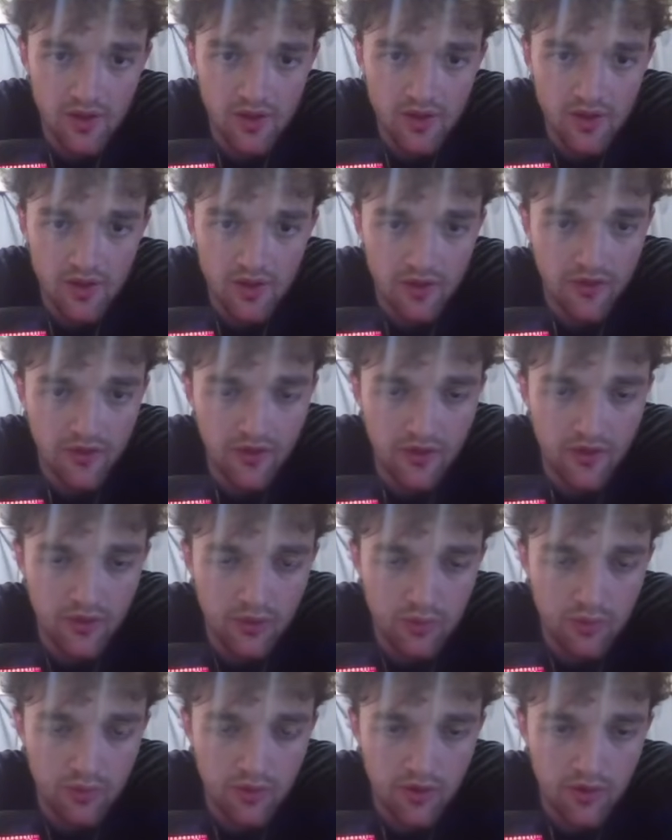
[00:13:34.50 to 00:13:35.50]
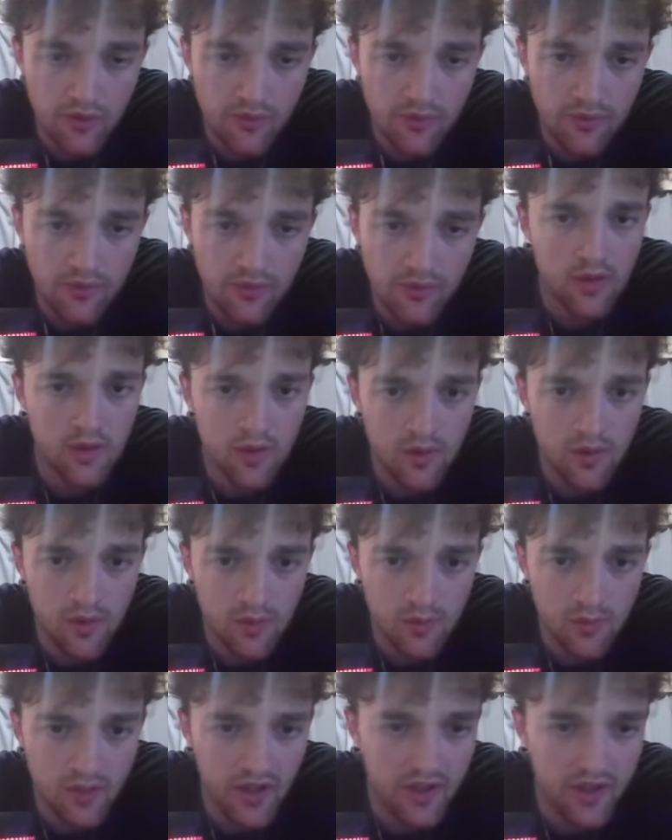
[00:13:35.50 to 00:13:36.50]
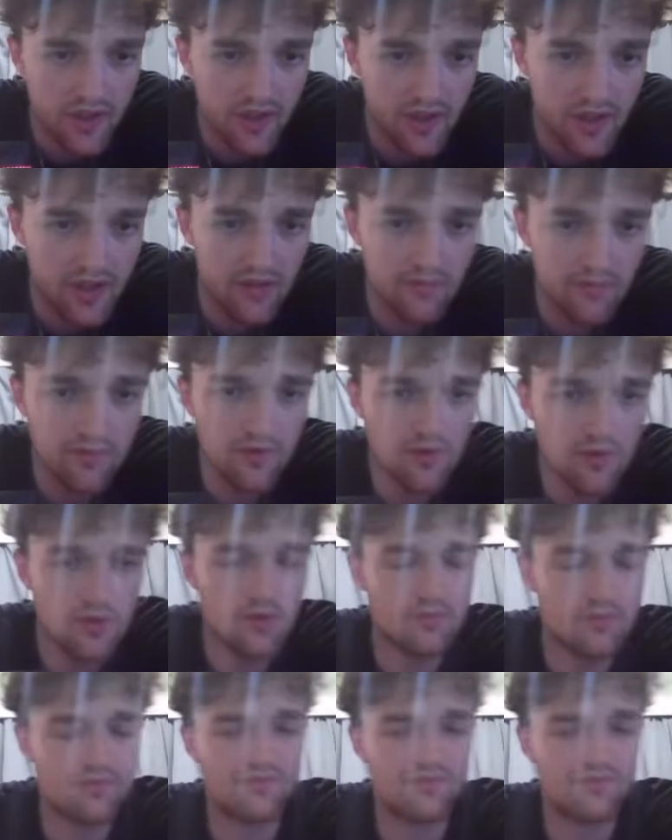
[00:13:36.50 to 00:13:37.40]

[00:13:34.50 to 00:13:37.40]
That's a good move. You play knight e4.